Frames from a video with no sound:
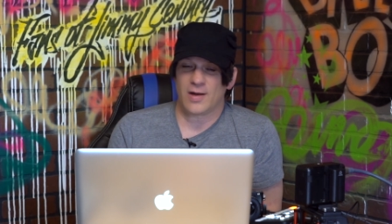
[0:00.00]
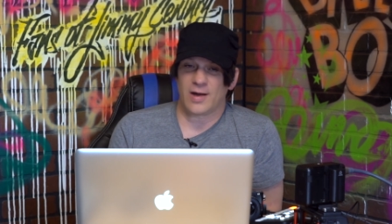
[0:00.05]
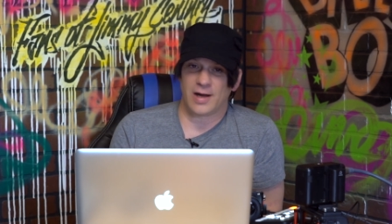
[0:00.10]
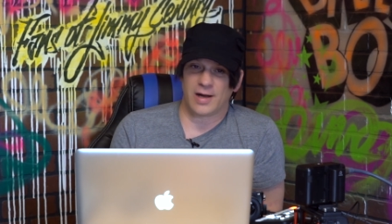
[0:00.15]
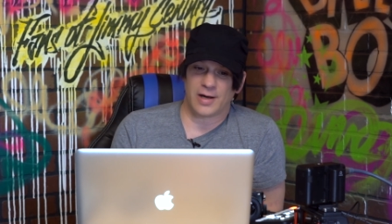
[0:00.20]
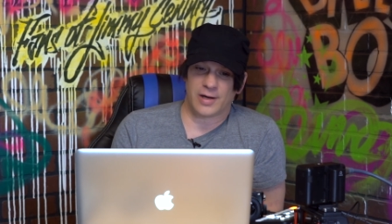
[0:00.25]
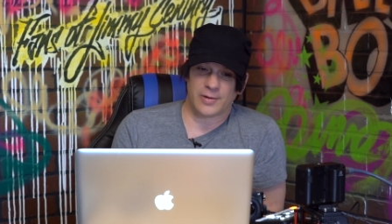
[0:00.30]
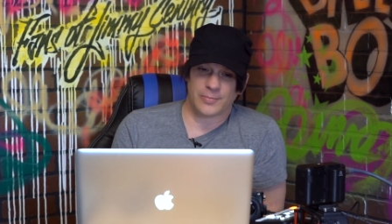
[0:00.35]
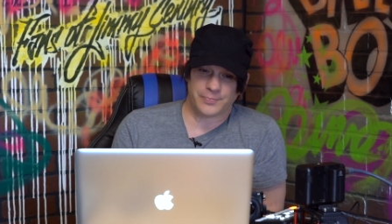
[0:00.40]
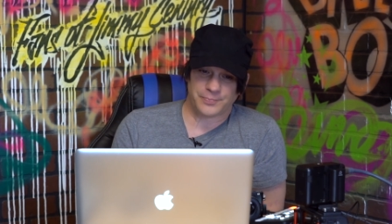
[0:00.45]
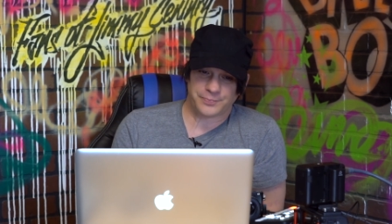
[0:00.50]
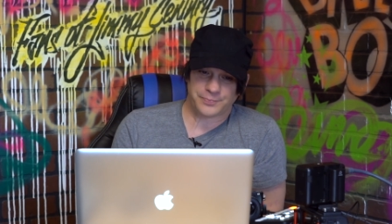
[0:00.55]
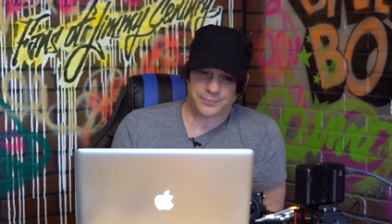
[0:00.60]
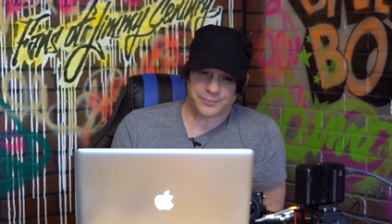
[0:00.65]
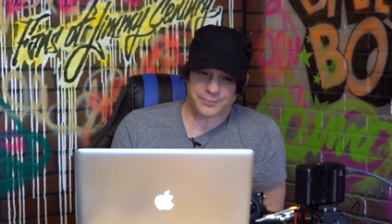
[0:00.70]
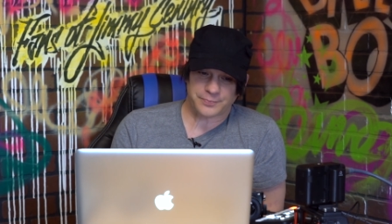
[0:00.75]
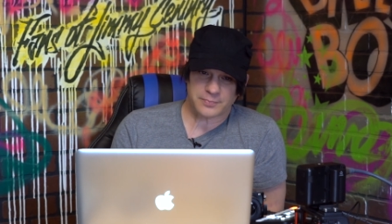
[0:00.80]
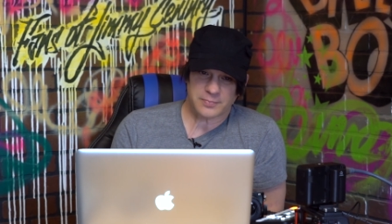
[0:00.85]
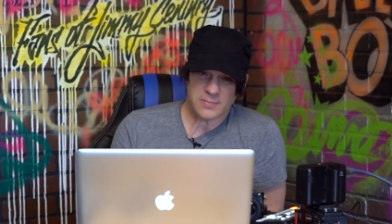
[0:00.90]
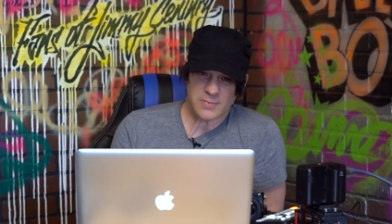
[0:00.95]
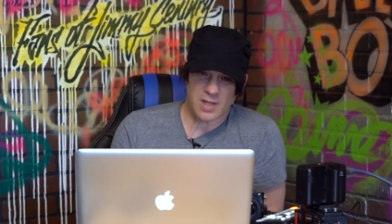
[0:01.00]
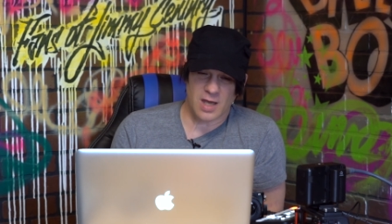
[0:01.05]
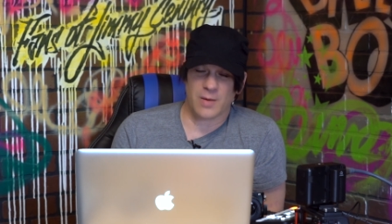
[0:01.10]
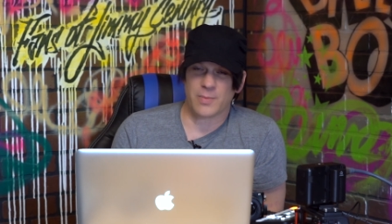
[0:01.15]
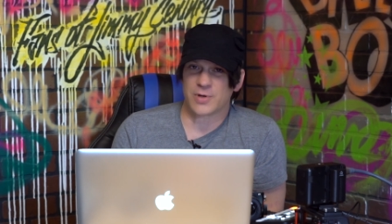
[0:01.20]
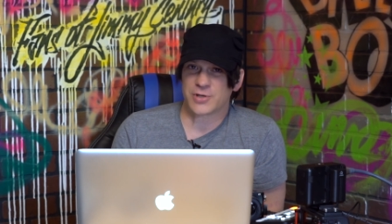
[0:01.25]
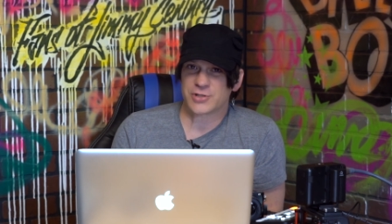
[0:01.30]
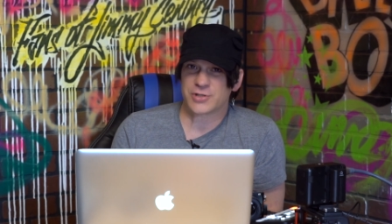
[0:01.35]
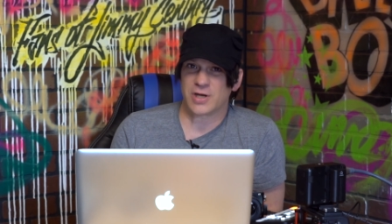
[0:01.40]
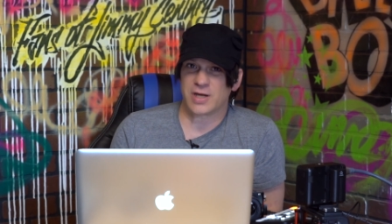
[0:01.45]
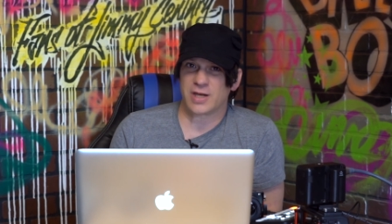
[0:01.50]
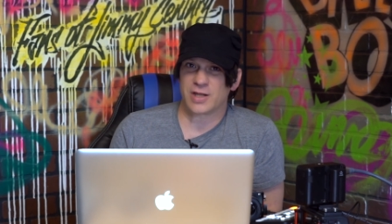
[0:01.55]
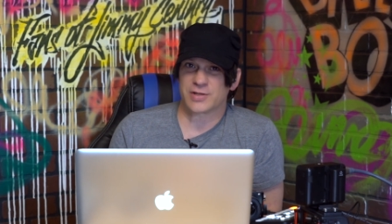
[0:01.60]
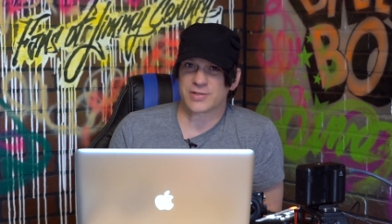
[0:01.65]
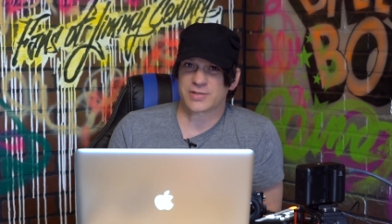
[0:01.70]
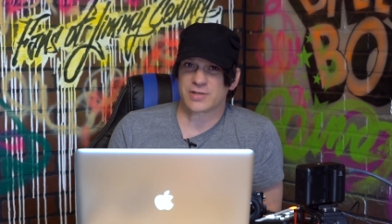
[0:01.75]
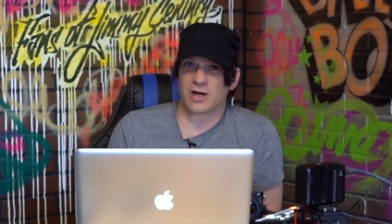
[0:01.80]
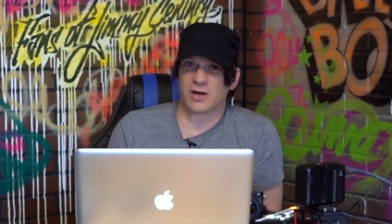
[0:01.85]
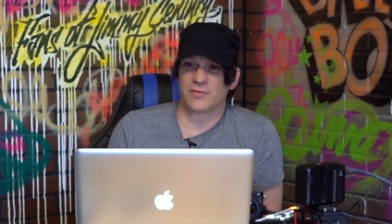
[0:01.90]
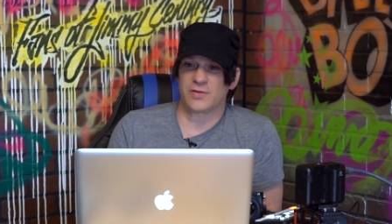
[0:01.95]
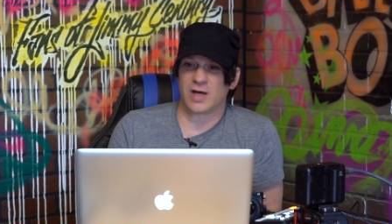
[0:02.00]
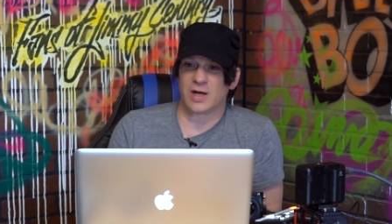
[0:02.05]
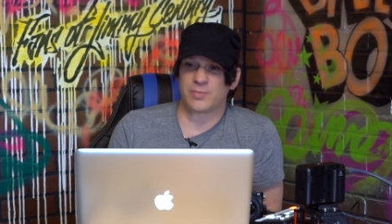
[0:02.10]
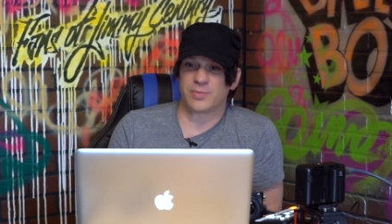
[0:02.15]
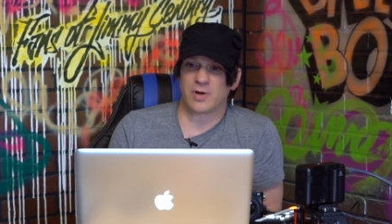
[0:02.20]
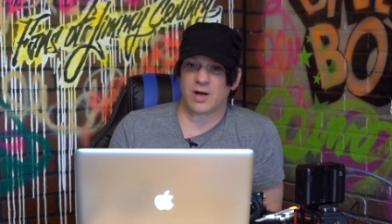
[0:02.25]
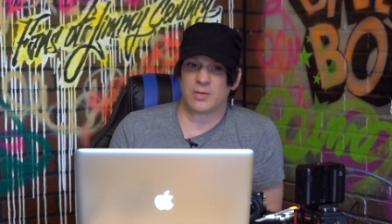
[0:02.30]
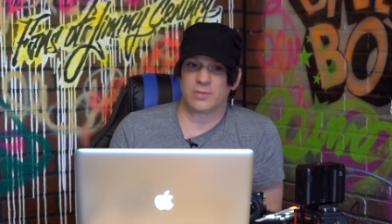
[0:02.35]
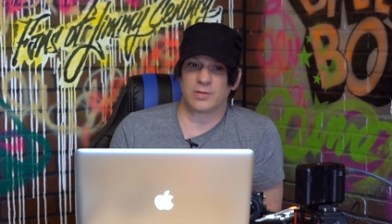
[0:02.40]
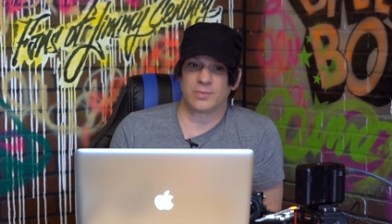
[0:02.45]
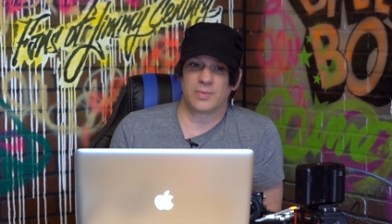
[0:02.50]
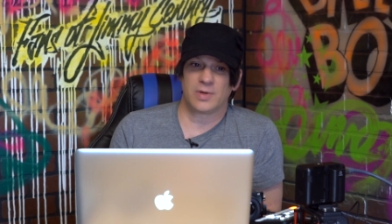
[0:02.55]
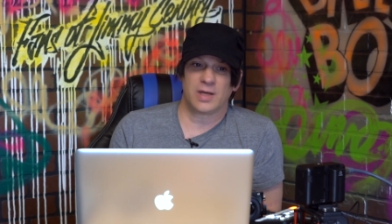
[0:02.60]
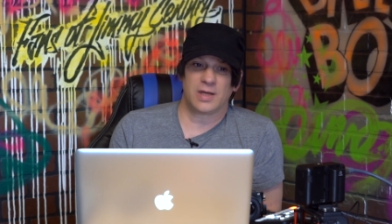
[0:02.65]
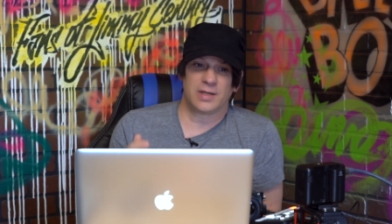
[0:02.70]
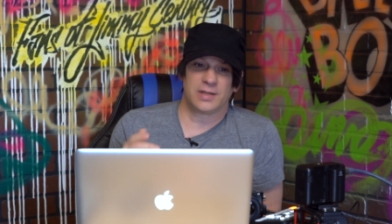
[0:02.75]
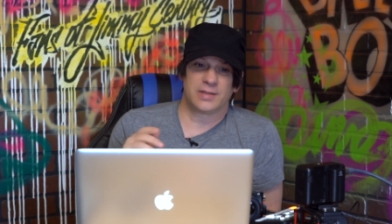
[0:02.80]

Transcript: um, I'm going to show you how to solve that problem.